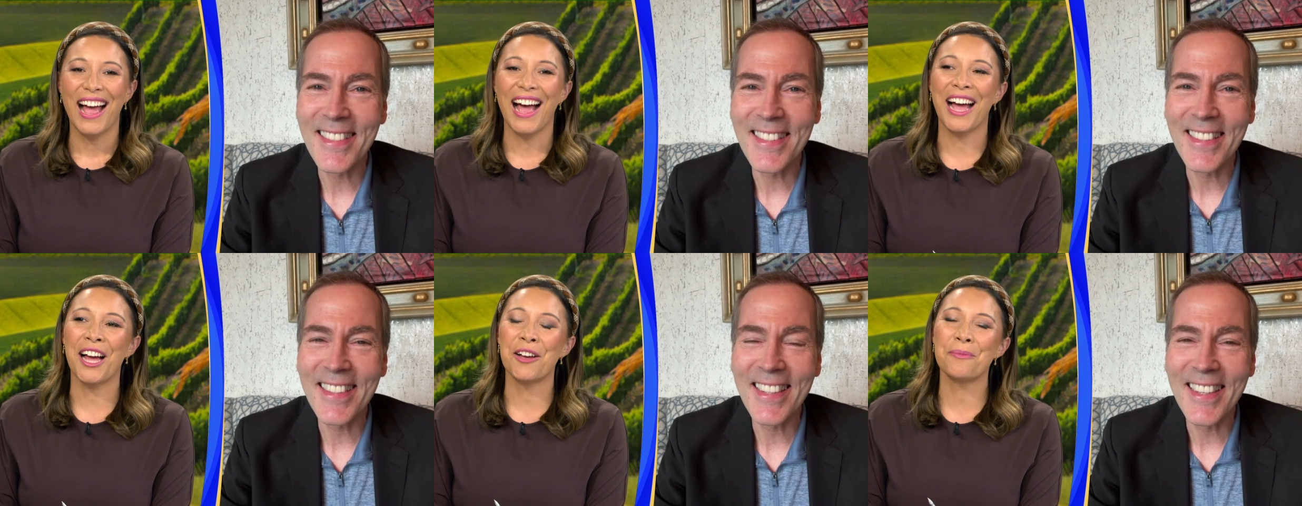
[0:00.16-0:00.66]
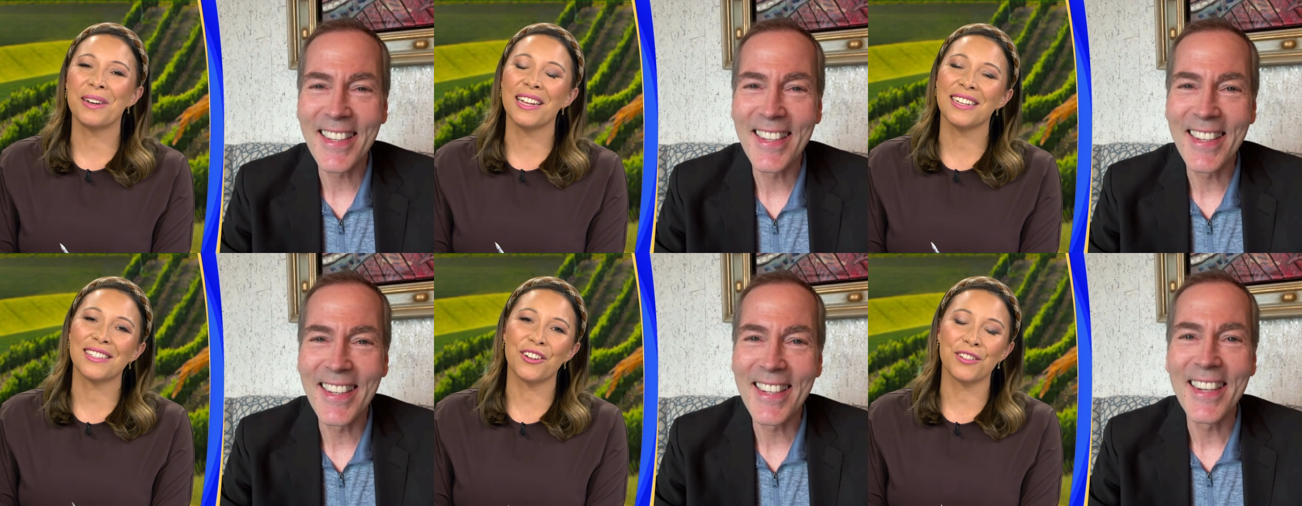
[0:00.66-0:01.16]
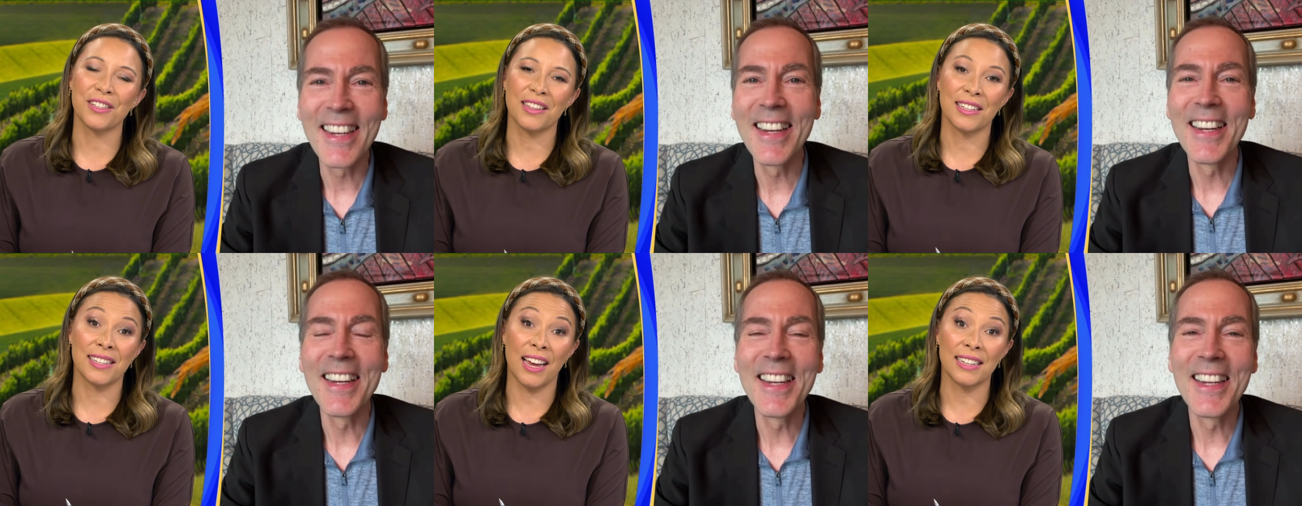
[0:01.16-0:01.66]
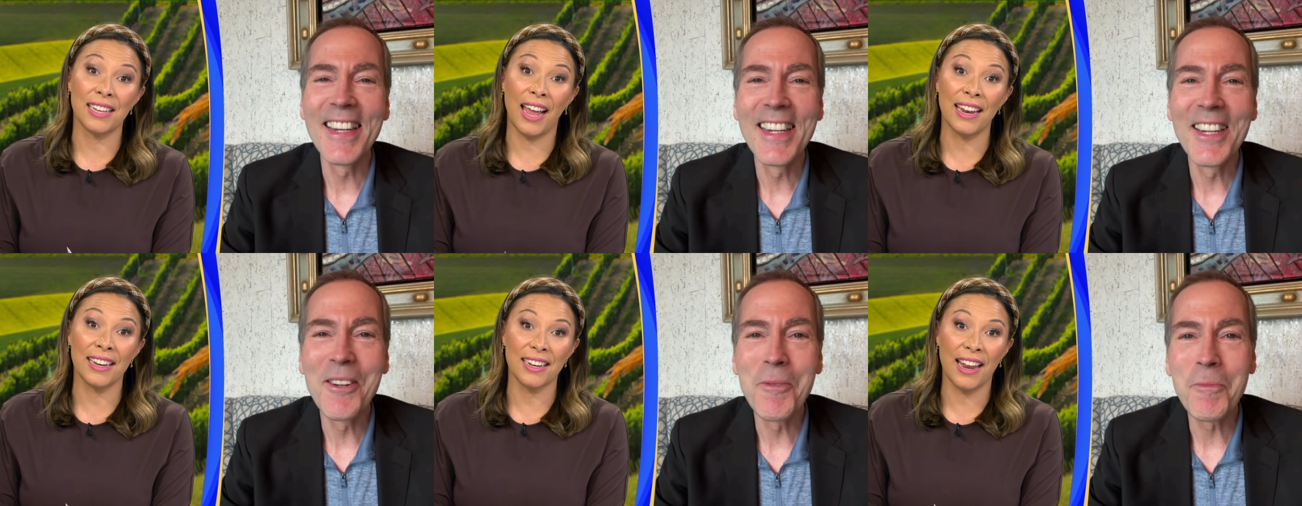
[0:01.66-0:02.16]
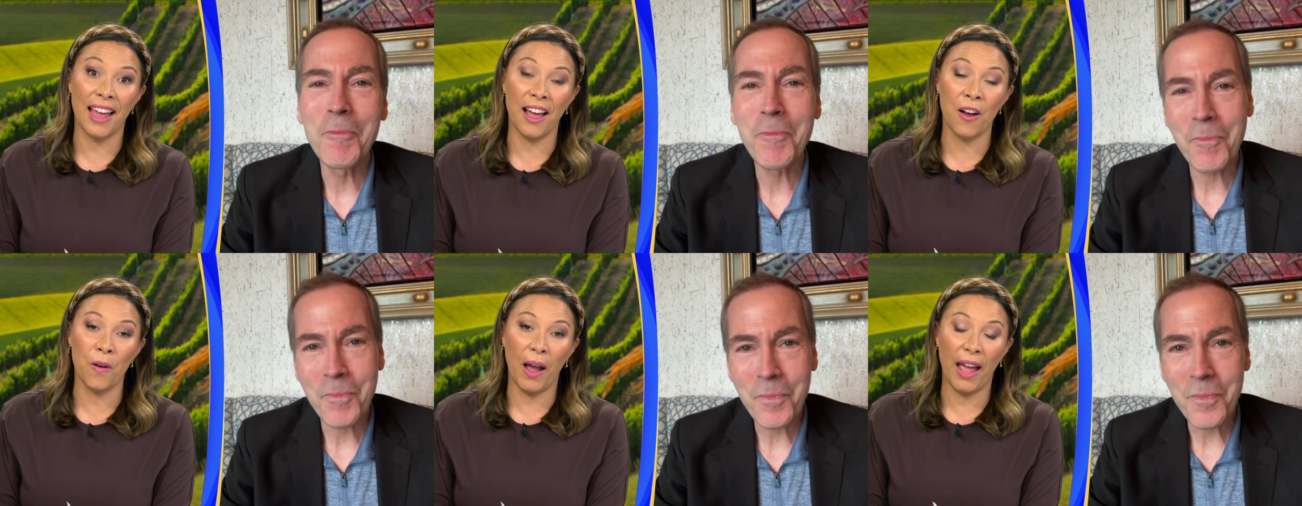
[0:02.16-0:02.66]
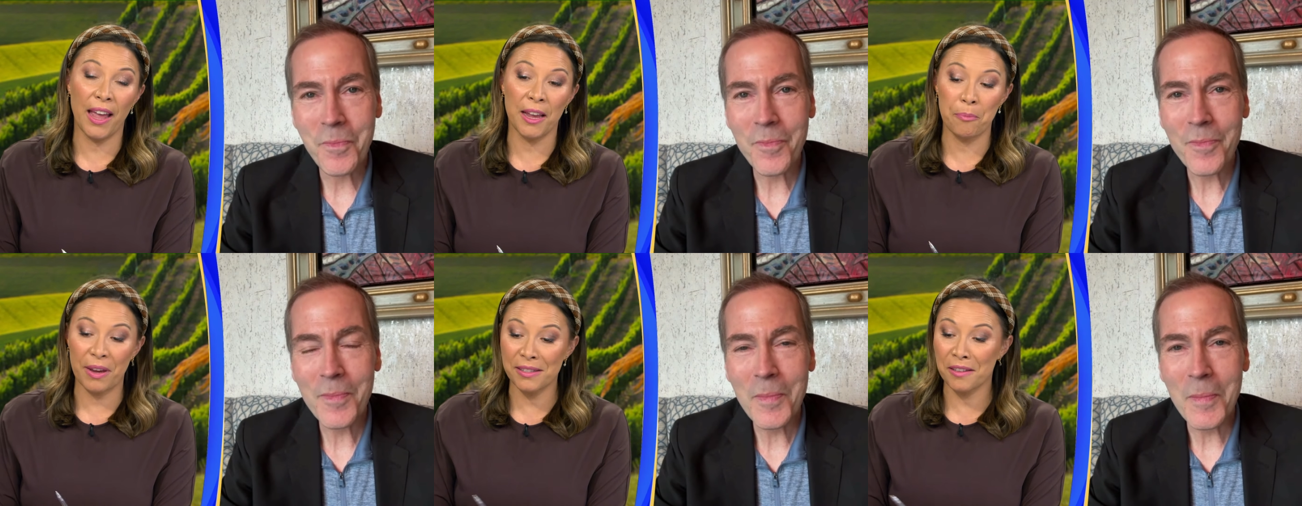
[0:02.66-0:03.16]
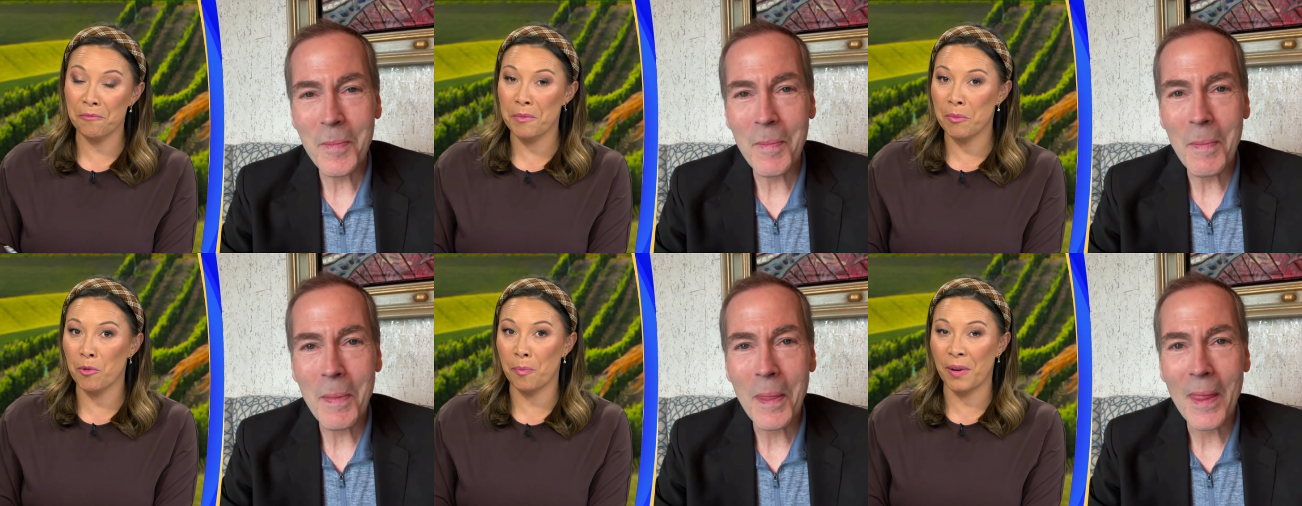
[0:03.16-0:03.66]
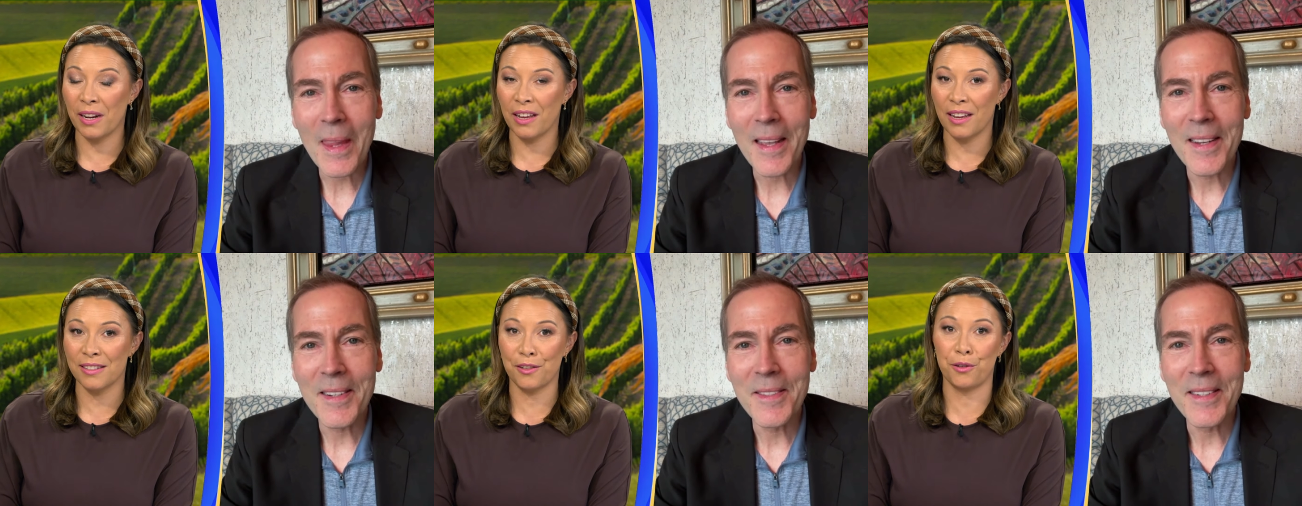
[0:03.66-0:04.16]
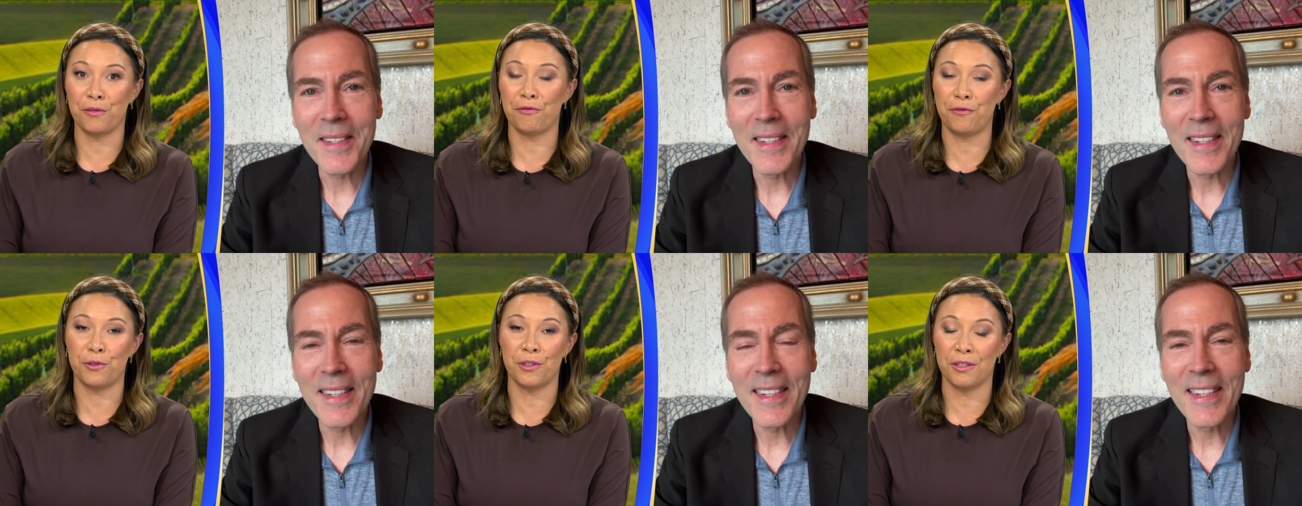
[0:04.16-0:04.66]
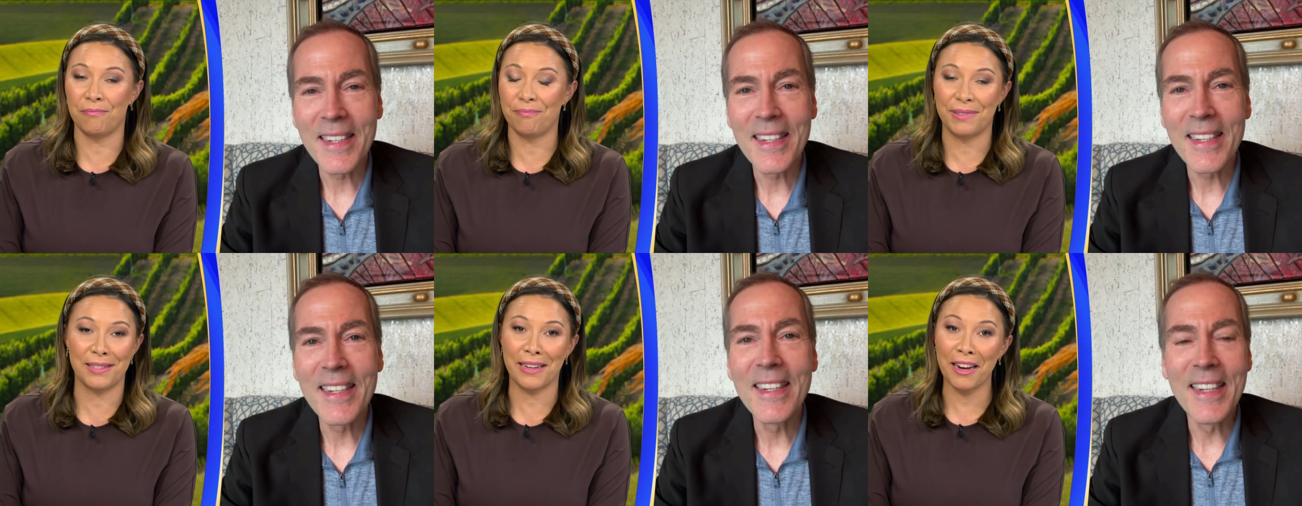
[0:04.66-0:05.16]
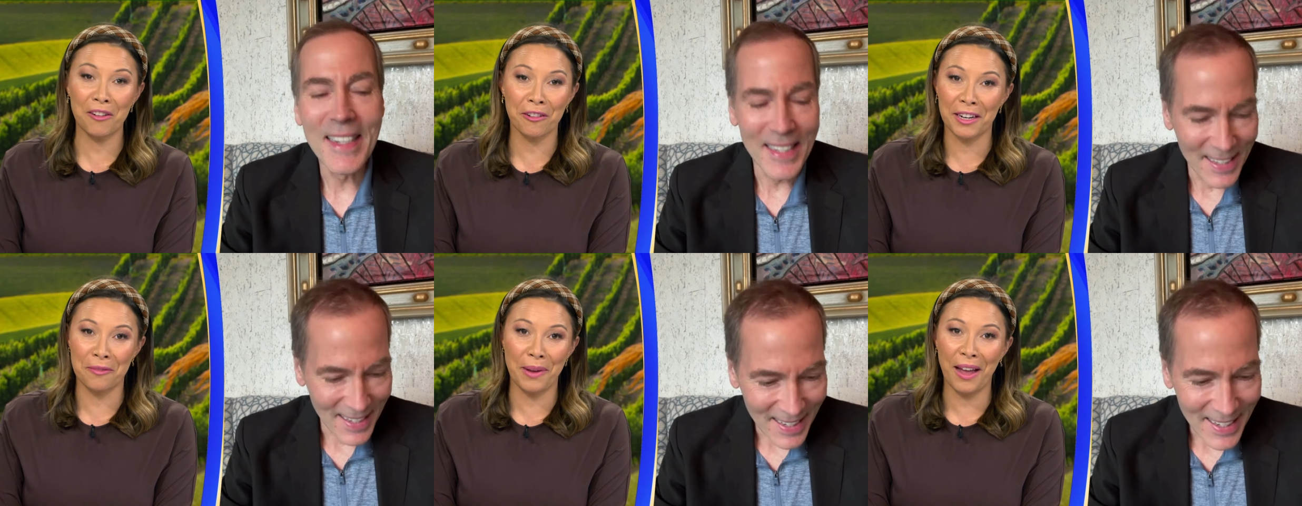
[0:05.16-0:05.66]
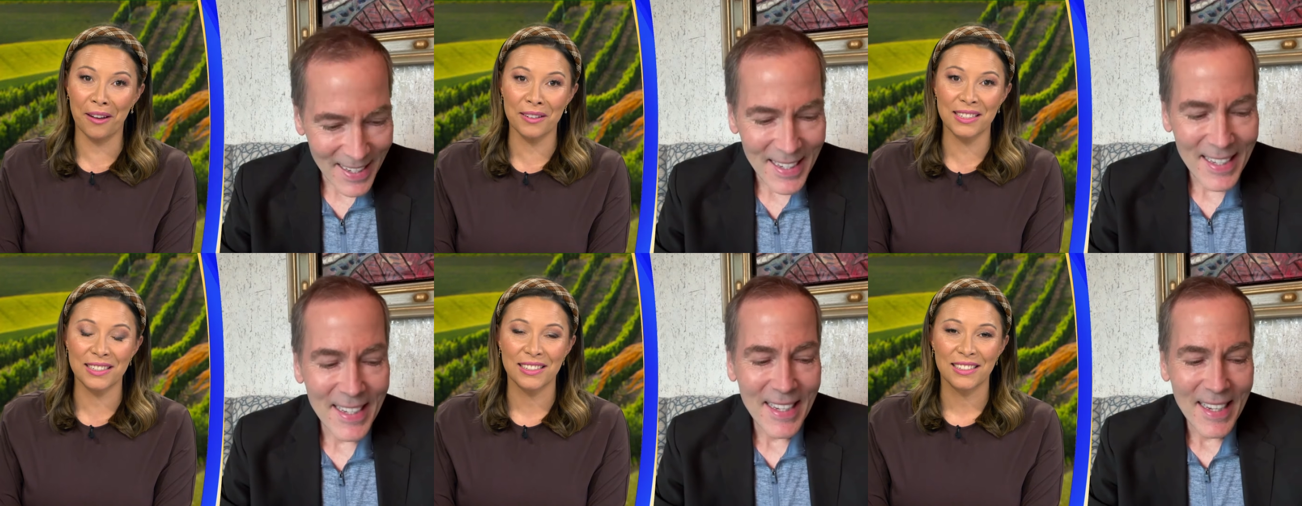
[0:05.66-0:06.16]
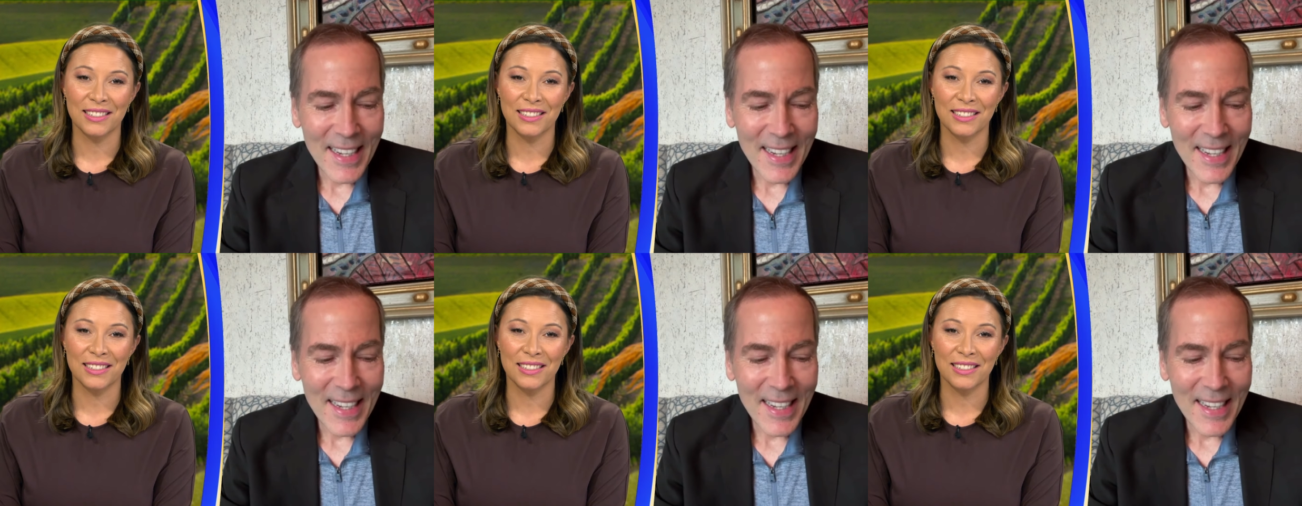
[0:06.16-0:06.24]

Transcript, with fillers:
Speaker 1: Um, let's go to the Titanic now. A piece of memorabilia has gone for a staggering amount.